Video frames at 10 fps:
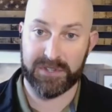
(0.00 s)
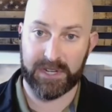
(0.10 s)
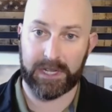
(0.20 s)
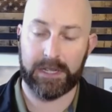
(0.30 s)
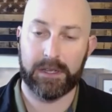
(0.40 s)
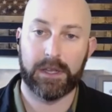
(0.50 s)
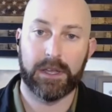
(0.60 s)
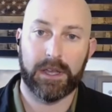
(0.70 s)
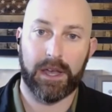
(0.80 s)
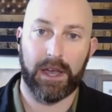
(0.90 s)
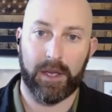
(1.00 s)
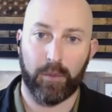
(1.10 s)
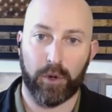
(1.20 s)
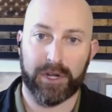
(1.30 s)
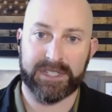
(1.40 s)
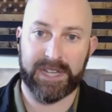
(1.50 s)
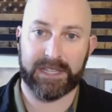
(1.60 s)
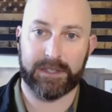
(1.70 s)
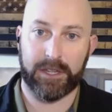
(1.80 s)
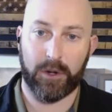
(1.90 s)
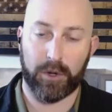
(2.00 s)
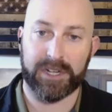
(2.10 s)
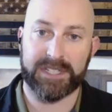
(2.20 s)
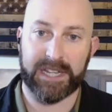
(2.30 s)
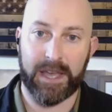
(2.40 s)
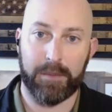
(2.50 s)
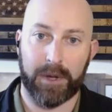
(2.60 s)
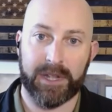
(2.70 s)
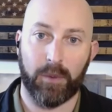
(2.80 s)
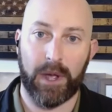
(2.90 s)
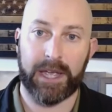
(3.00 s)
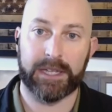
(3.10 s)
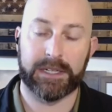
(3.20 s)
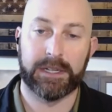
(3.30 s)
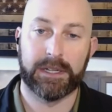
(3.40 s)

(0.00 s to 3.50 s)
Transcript: city. And we're going to take that money away,